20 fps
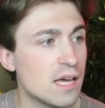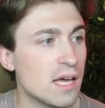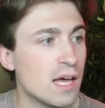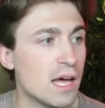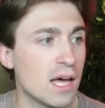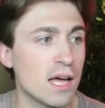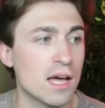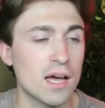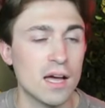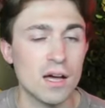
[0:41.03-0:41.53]

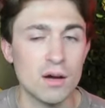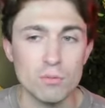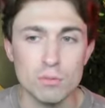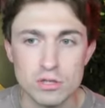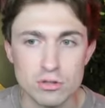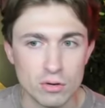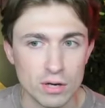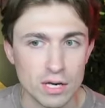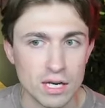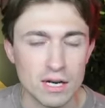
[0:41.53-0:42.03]
Uh, we
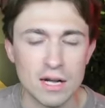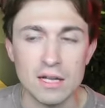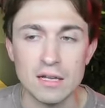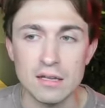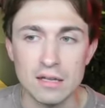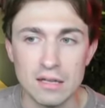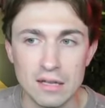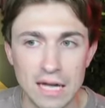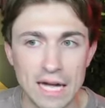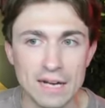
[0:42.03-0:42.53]
trade a
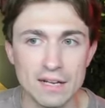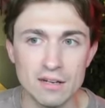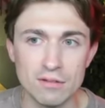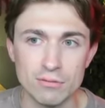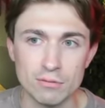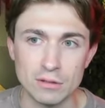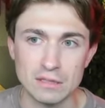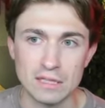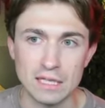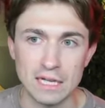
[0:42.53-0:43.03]
lot of
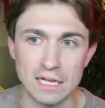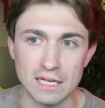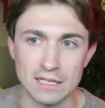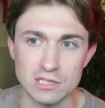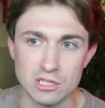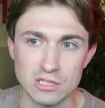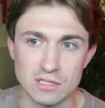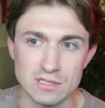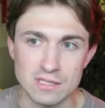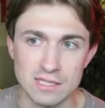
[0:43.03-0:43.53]
different
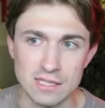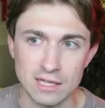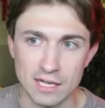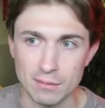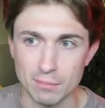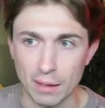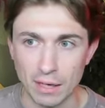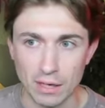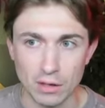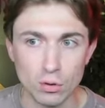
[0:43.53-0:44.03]
things. You can see
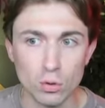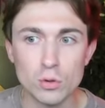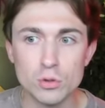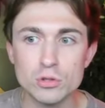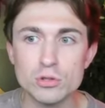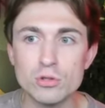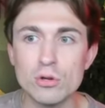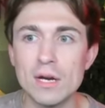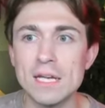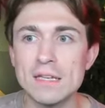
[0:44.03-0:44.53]
like my
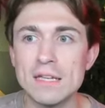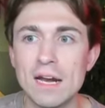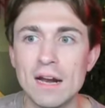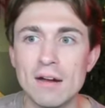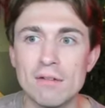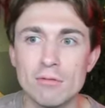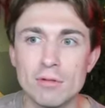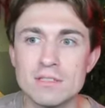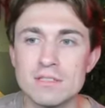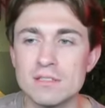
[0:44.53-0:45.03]
gold trade that
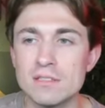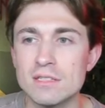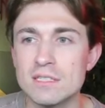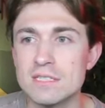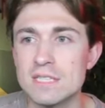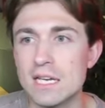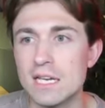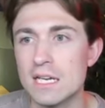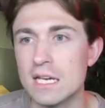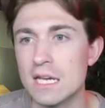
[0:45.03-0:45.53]
I've recently
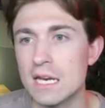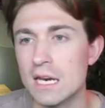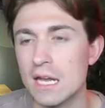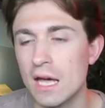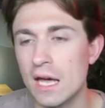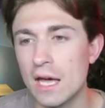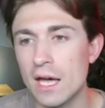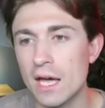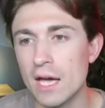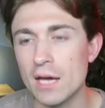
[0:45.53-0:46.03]
taken.
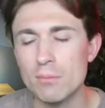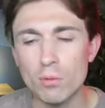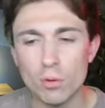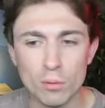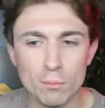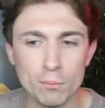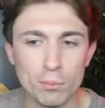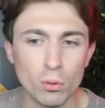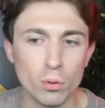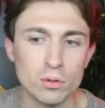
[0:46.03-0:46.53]
And more
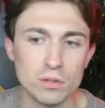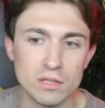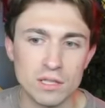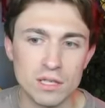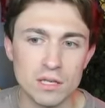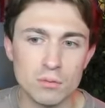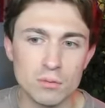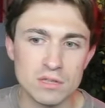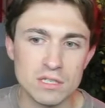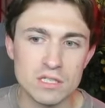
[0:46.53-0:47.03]

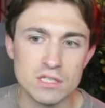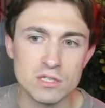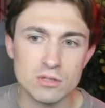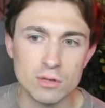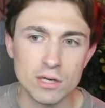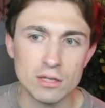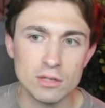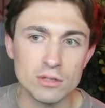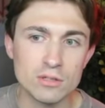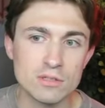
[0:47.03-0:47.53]
importantly, with these
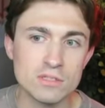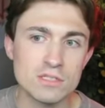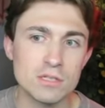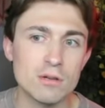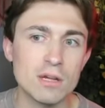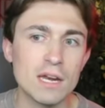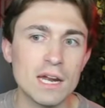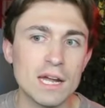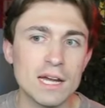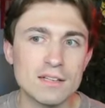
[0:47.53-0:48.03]
trade alerts, you
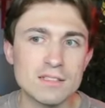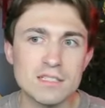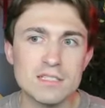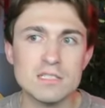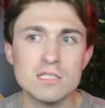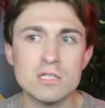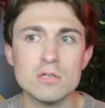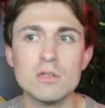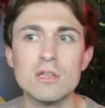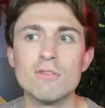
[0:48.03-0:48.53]
get access
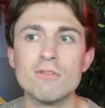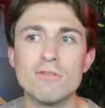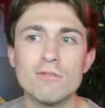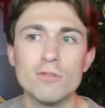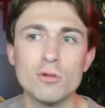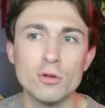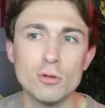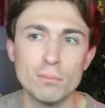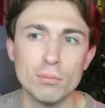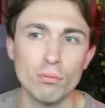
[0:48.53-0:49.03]
to the
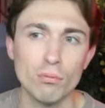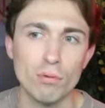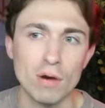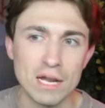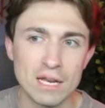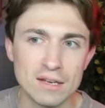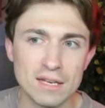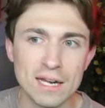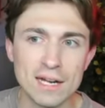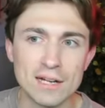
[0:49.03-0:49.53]
full
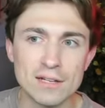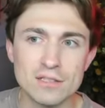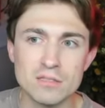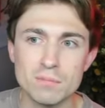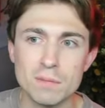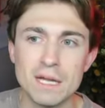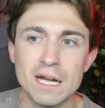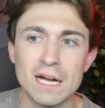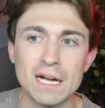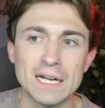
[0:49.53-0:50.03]
breakdowns
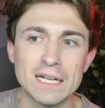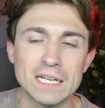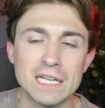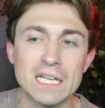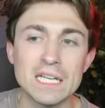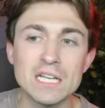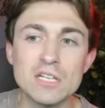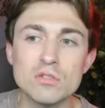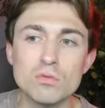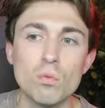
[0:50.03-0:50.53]
behind
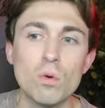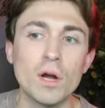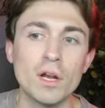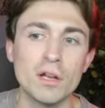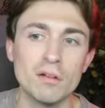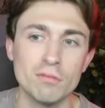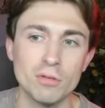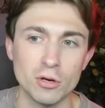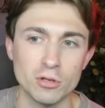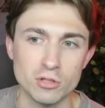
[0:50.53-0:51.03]
each one
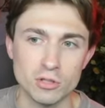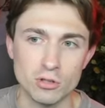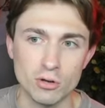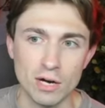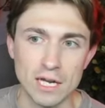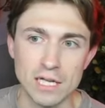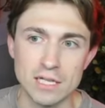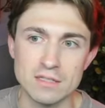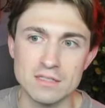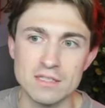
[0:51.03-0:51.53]
of our
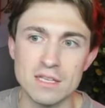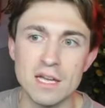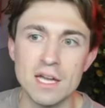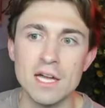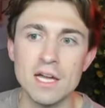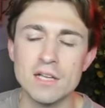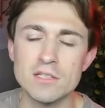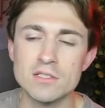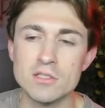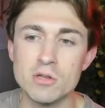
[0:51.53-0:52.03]
trades.
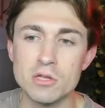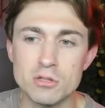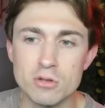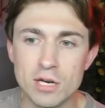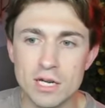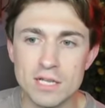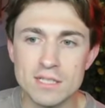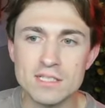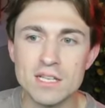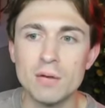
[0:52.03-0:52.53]
So the
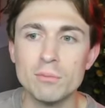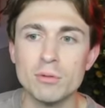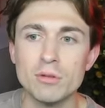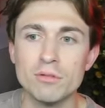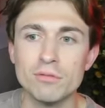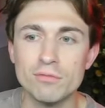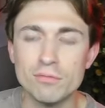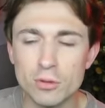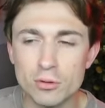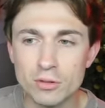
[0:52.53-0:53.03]
trades come with
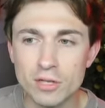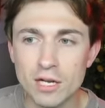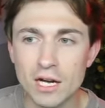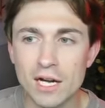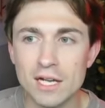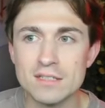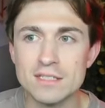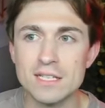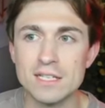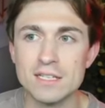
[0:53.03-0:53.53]
full
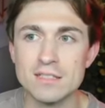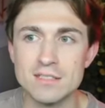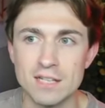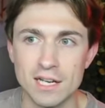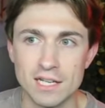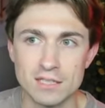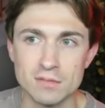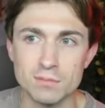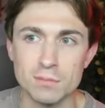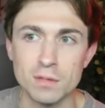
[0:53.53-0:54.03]
context and
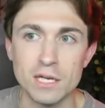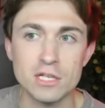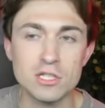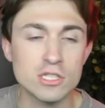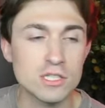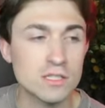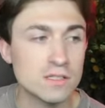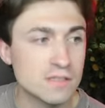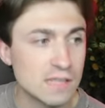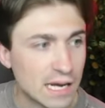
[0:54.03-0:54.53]

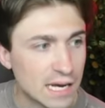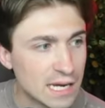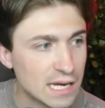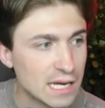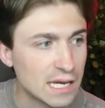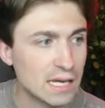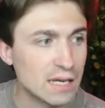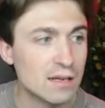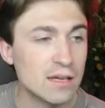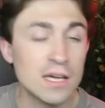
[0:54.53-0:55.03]
explanations,
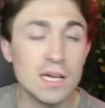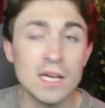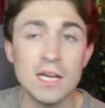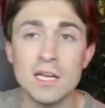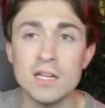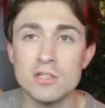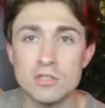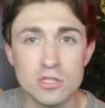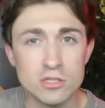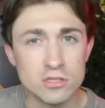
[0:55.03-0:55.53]
and
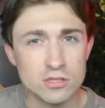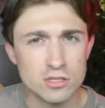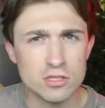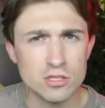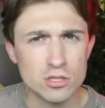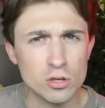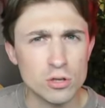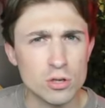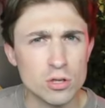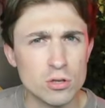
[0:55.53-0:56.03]
just to
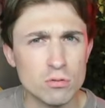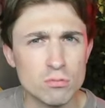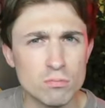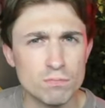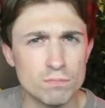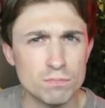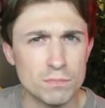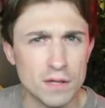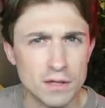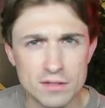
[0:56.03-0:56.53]
show you
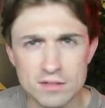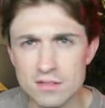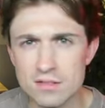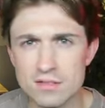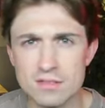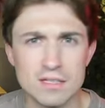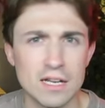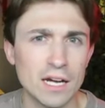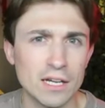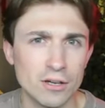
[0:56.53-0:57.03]
that this
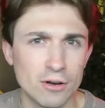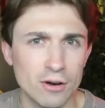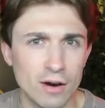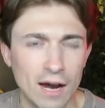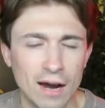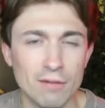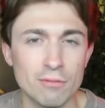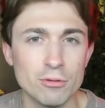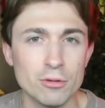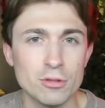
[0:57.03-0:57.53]
is not your
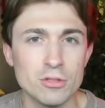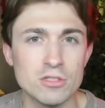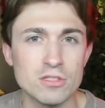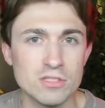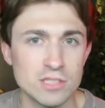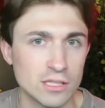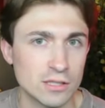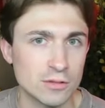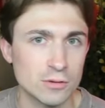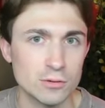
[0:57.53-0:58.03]
average
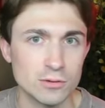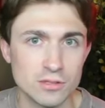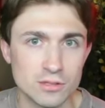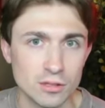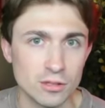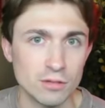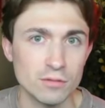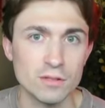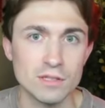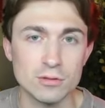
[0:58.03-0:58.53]
signal
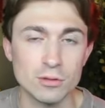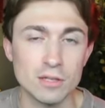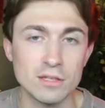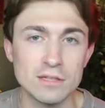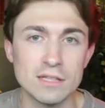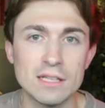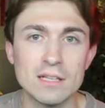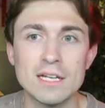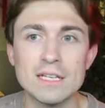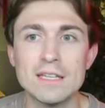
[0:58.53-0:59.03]
service or
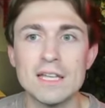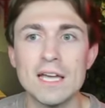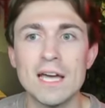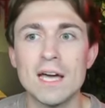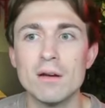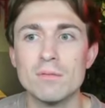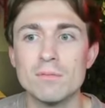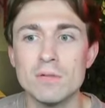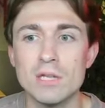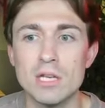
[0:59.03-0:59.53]
anything like
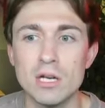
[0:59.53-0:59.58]
that.